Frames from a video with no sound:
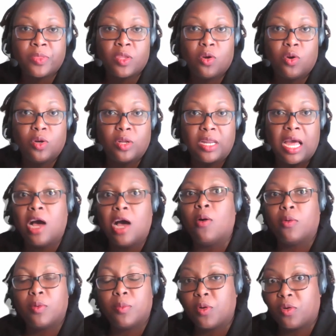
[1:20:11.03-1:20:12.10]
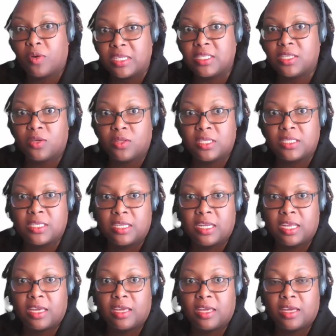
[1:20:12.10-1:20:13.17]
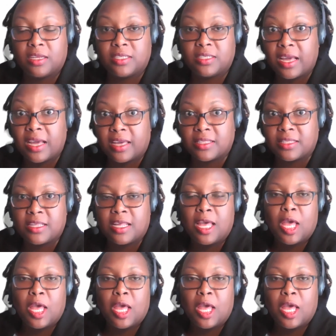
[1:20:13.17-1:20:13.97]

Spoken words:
on how are we progressing on the Sendai targets.